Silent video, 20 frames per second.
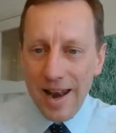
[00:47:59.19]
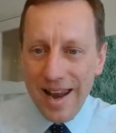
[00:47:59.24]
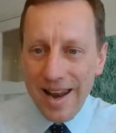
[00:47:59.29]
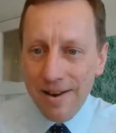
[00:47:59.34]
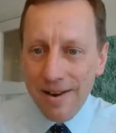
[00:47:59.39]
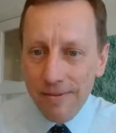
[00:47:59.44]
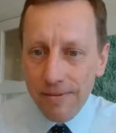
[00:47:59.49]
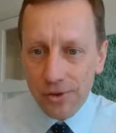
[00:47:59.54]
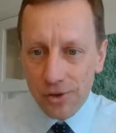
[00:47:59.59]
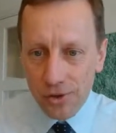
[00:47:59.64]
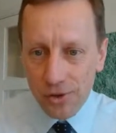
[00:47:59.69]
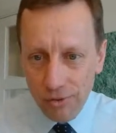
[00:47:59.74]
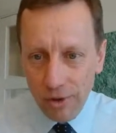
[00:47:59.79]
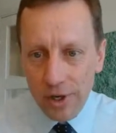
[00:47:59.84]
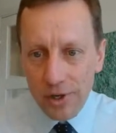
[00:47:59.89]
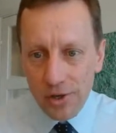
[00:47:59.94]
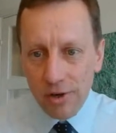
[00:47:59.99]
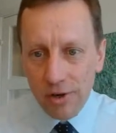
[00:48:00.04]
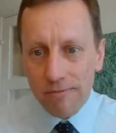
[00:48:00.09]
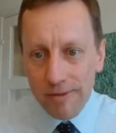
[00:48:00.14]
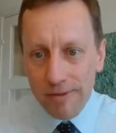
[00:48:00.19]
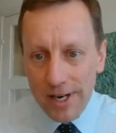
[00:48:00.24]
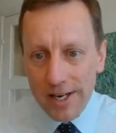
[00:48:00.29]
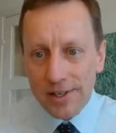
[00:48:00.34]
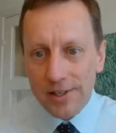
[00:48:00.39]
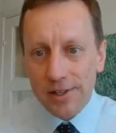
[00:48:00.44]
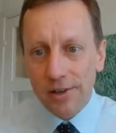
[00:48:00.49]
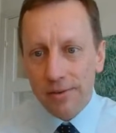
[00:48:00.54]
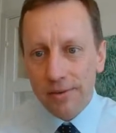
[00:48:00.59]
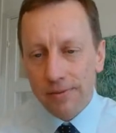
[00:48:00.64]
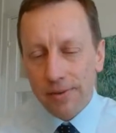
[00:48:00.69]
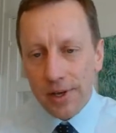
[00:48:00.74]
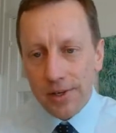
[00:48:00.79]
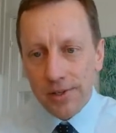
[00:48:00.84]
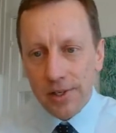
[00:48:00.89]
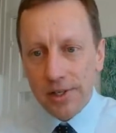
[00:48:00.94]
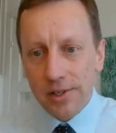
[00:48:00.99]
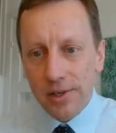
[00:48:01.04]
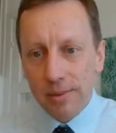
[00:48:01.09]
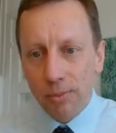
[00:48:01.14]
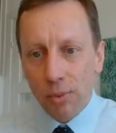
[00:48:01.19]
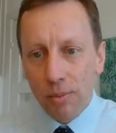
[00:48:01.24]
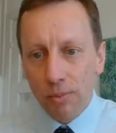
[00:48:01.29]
infrastructure risk versus a more